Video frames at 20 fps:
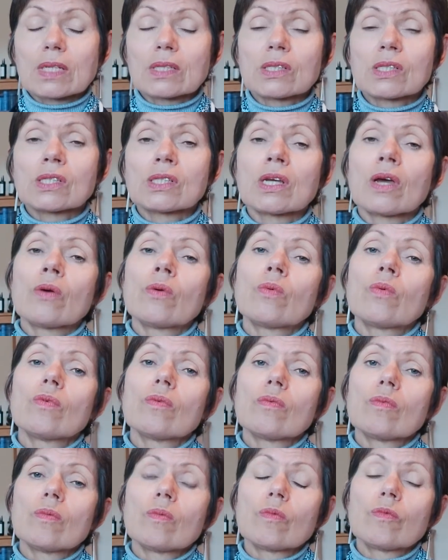So
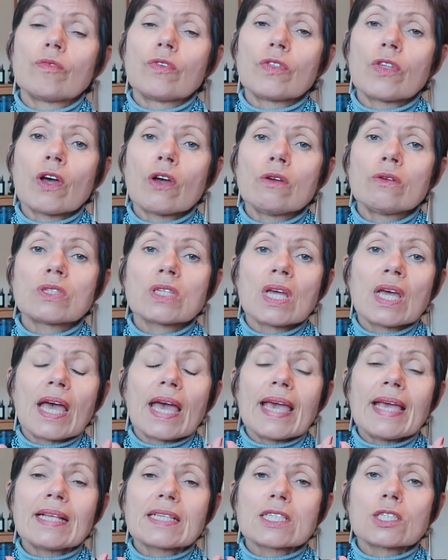for those,
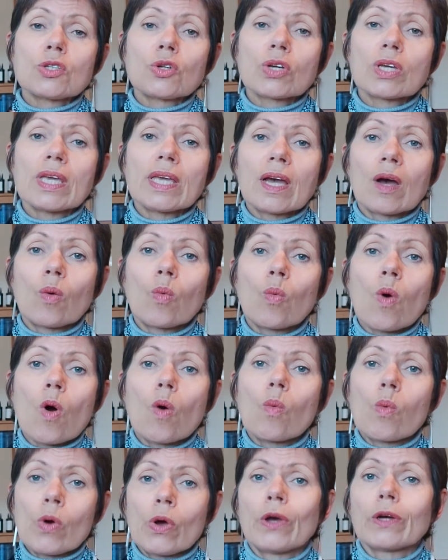it's looking at
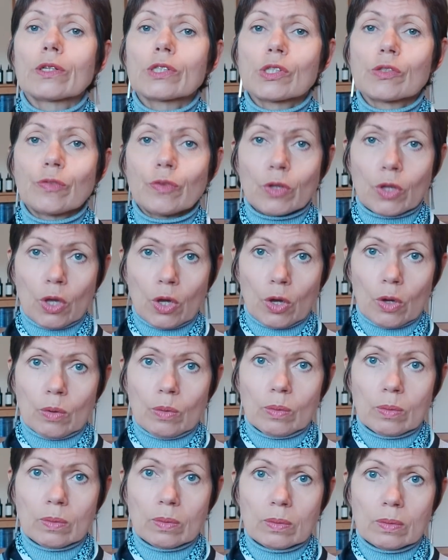what works for
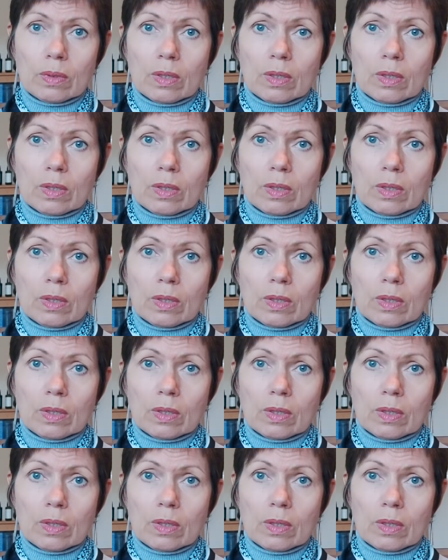you.